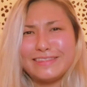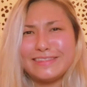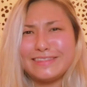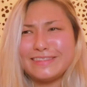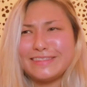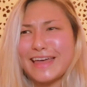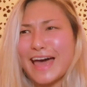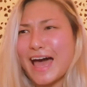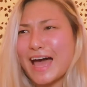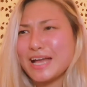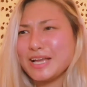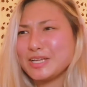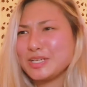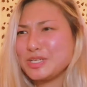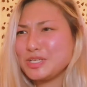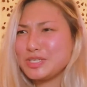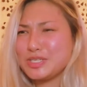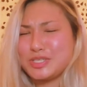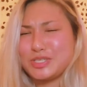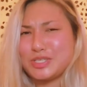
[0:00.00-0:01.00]
that
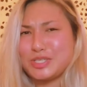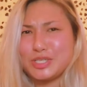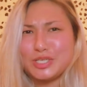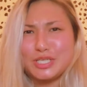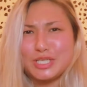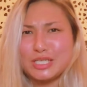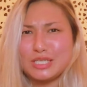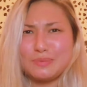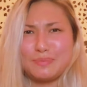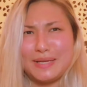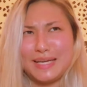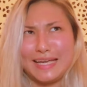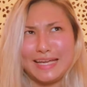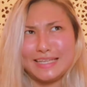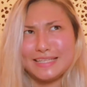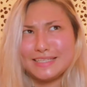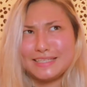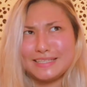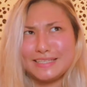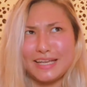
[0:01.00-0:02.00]
should just be
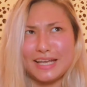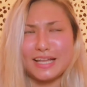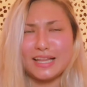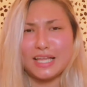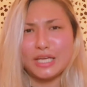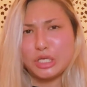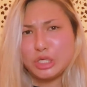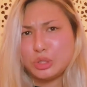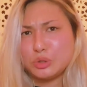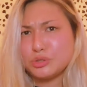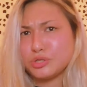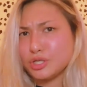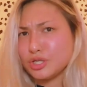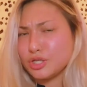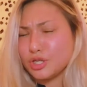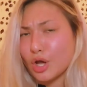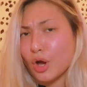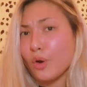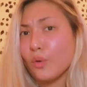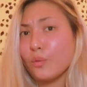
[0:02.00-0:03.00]
instinct. Like, you should
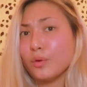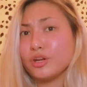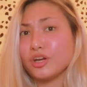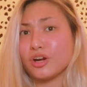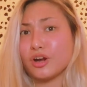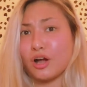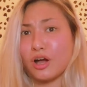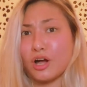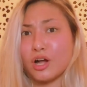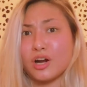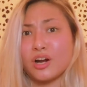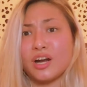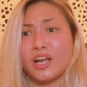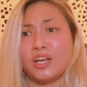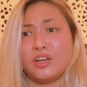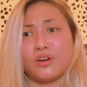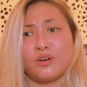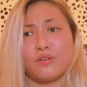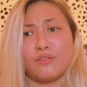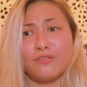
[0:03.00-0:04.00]
know when you're hungry
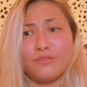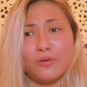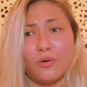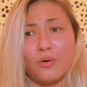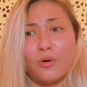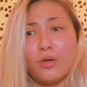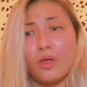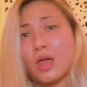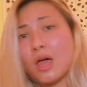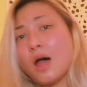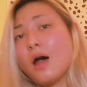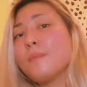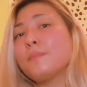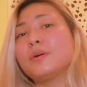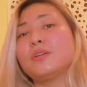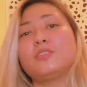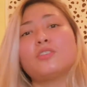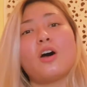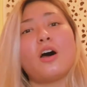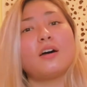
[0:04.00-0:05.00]
and you're full,
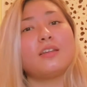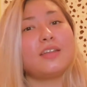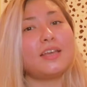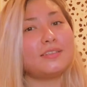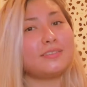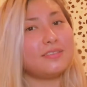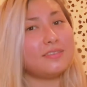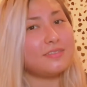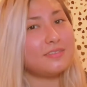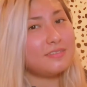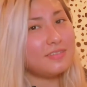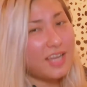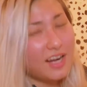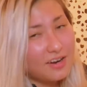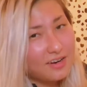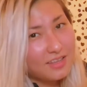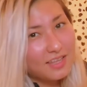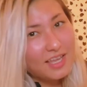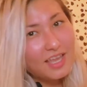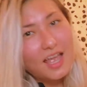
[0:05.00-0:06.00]
but not
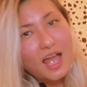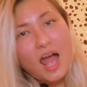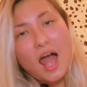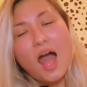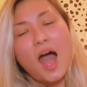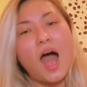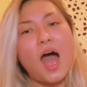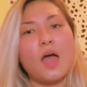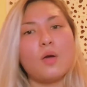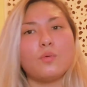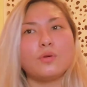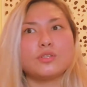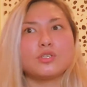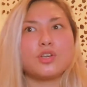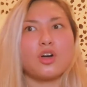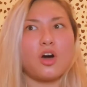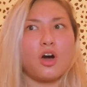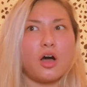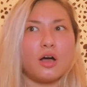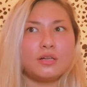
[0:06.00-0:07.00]
necessarily. I was
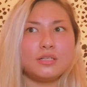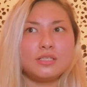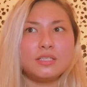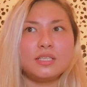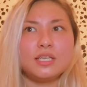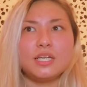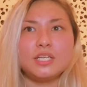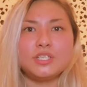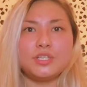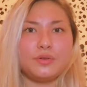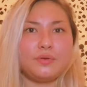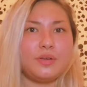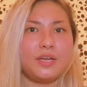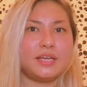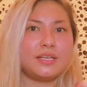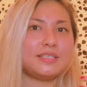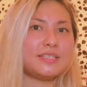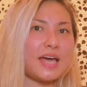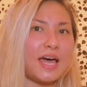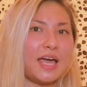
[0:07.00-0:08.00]
constantly doing
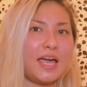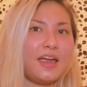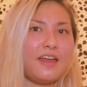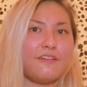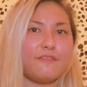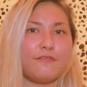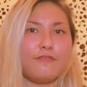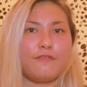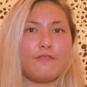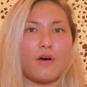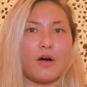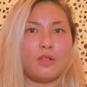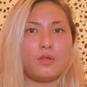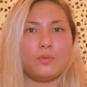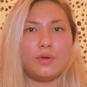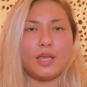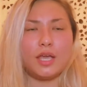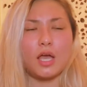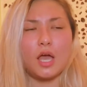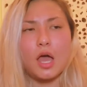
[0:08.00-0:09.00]
a diet and
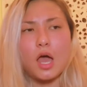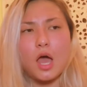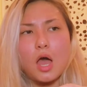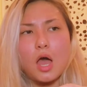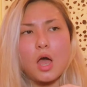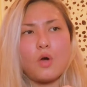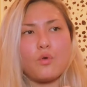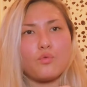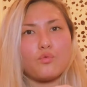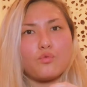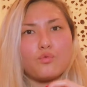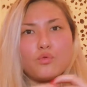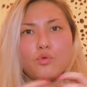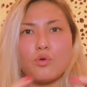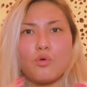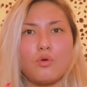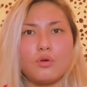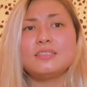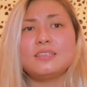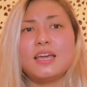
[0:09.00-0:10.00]
following
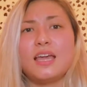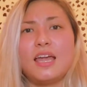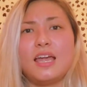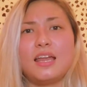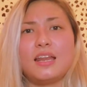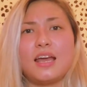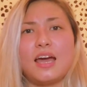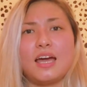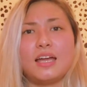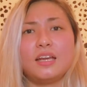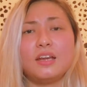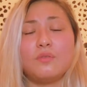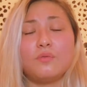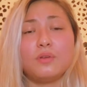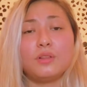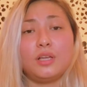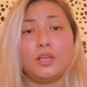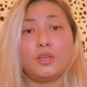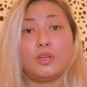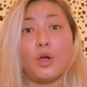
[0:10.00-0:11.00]
rules, and I didn't
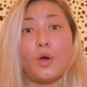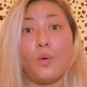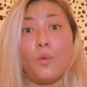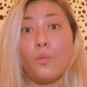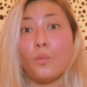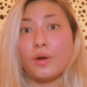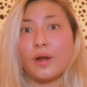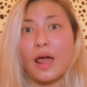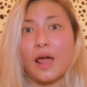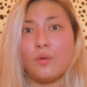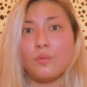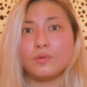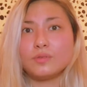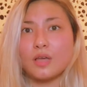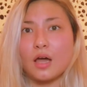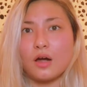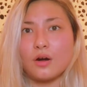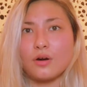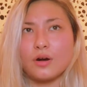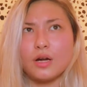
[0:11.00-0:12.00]
really know when I was
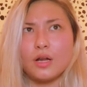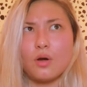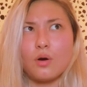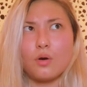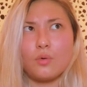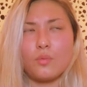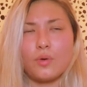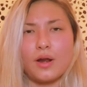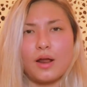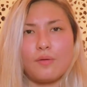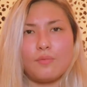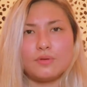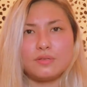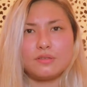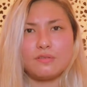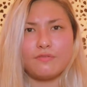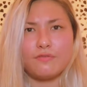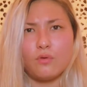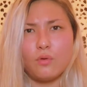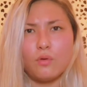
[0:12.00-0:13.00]
hungry or when I was
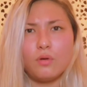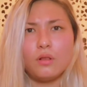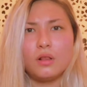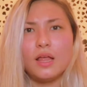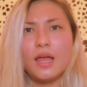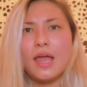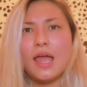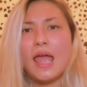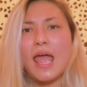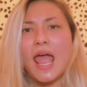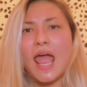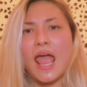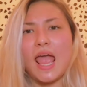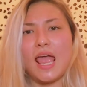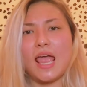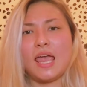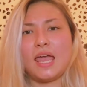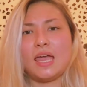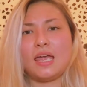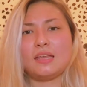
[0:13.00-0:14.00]
full.
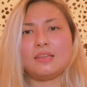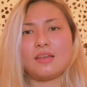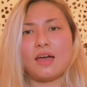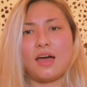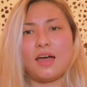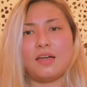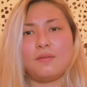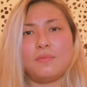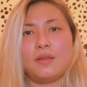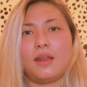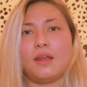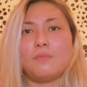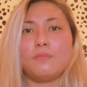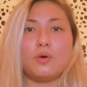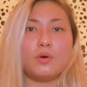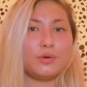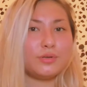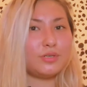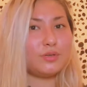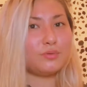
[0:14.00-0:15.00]
And I'm an
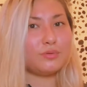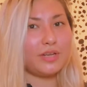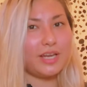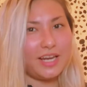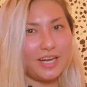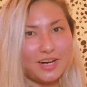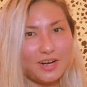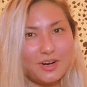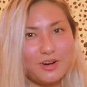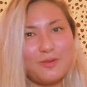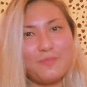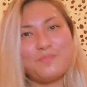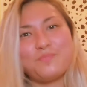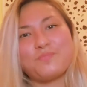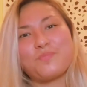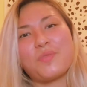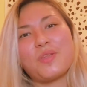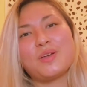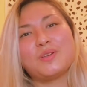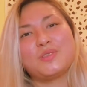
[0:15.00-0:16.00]
emotional eater,
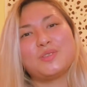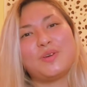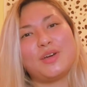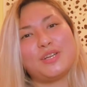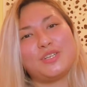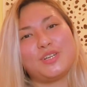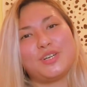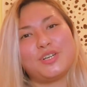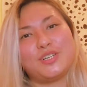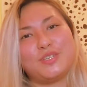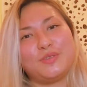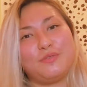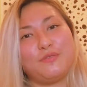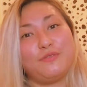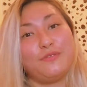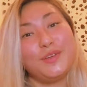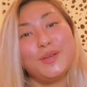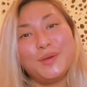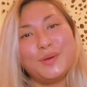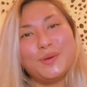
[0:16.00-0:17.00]
so I turned to
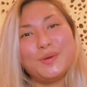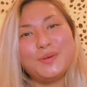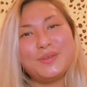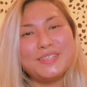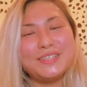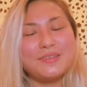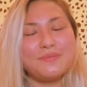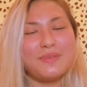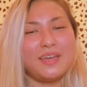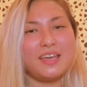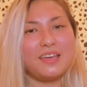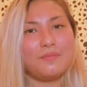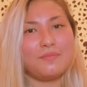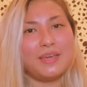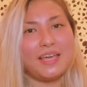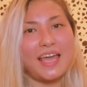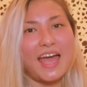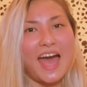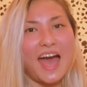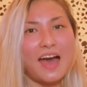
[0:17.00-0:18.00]
food to make
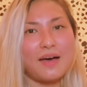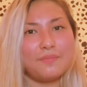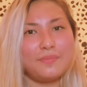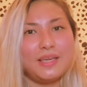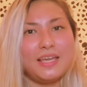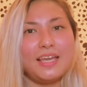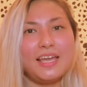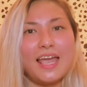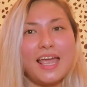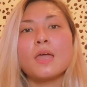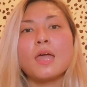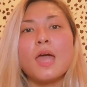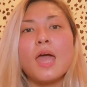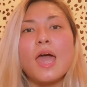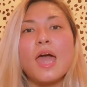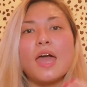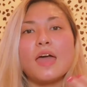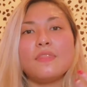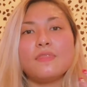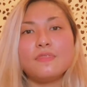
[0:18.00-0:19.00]
me happy.
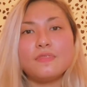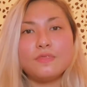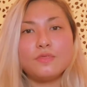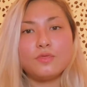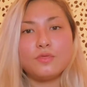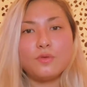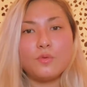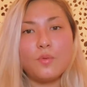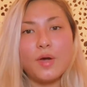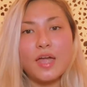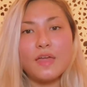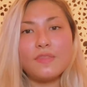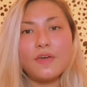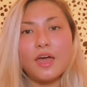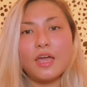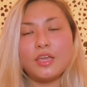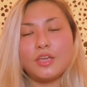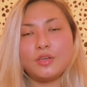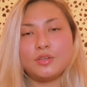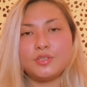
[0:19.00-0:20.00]
And the way
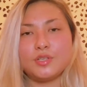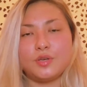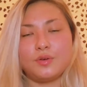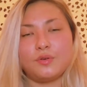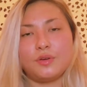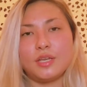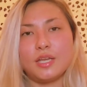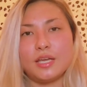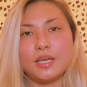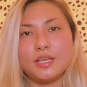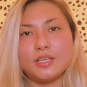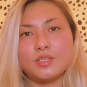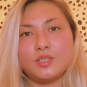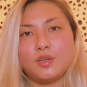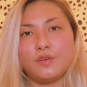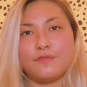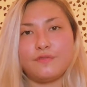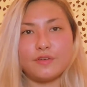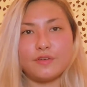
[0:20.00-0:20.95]
that you do it is, you